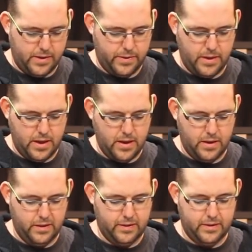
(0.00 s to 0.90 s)

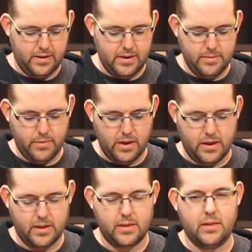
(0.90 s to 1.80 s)
They seem
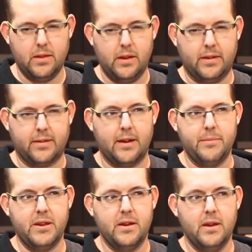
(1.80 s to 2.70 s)
like it's
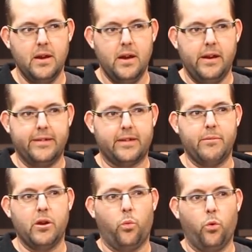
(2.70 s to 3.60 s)
gonna be
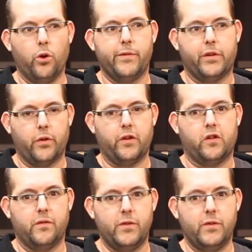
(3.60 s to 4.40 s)
a war of attrition.